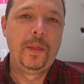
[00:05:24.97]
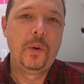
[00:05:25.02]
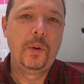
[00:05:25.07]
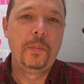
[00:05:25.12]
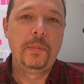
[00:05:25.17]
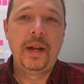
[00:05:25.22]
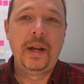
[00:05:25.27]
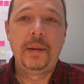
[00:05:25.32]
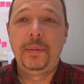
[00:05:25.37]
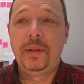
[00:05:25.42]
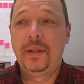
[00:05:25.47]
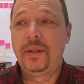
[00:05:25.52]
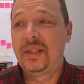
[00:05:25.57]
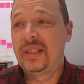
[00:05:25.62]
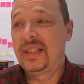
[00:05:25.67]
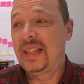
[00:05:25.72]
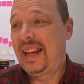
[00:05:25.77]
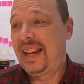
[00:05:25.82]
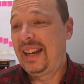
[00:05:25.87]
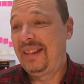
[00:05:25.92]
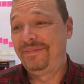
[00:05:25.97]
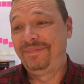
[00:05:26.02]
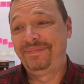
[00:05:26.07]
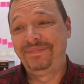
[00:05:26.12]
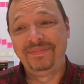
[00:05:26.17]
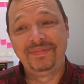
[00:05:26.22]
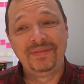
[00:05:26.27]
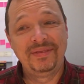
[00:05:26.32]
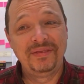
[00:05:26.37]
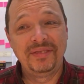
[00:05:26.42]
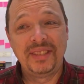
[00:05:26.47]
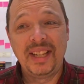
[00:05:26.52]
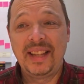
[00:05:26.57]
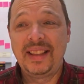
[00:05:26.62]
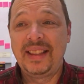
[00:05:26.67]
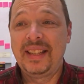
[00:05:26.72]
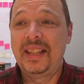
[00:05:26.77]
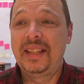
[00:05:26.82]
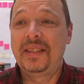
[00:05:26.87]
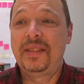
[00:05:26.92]
Or maybe you can say,
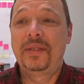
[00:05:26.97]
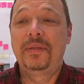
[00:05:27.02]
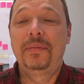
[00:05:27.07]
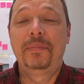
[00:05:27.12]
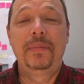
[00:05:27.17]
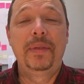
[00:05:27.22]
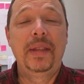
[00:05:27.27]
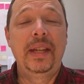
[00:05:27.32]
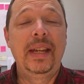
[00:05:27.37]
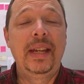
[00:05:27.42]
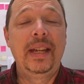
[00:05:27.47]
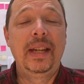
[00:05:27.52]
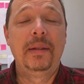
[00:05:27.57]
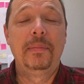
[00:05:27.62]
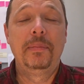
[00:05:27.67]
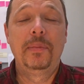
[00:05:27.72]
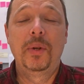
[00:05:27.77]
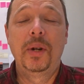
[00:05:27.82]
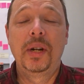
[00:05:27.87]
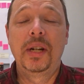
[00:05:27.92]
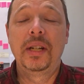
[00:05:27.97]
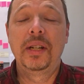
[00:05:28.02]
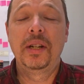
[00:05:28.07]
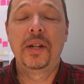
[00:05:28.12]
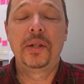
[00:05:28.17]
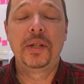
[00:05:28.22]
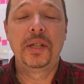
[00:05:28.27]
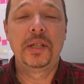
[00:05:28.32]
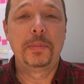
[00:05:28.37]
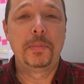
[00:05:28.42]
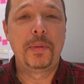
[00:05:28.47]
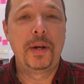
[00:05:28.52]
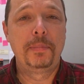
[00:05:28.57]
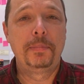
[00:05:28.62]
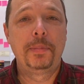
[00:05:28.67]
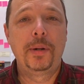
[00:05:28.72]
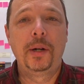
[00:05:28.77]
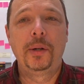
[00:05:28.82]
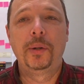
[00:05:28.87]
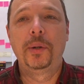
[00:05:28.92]
got this thing I'm working on. It's
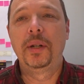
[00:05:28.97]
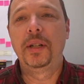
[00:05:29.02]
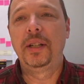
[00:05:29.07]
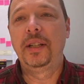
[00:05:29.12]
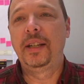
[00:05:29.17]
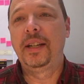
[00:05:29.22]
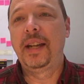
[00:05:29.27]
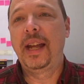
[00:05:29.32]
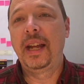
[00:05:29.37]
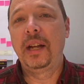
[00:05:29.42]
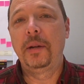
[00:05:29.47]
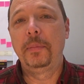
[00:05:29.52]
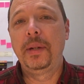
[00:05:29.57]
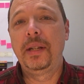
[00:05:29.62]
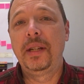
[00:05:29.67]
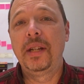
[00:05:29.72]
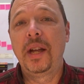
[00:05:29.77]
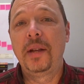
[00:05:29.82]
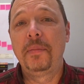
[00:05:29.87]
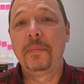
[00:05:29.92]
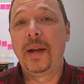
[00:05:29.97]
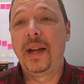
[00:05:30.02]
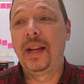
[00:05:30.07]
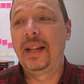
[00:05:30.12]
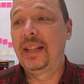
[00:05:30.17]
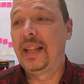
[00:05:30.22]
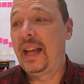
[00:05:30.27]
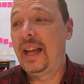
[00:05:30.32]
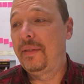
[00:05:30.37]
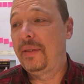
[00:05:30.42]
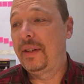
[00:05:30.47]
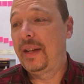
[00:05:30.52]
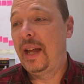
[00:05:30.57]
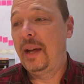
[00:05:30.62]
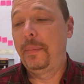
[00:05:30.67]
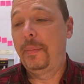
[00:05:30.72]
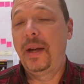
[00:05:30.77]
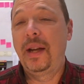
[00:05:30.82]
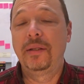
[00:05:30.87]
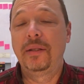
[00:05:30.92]
my priority today. I'll be done by 11.
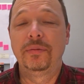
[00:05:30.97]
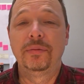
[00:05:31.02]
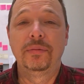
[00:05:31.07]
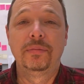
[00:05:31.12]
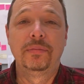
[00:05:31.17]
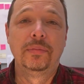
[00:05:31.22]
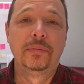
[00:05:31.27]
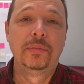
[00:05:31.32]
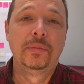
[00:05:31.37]
How about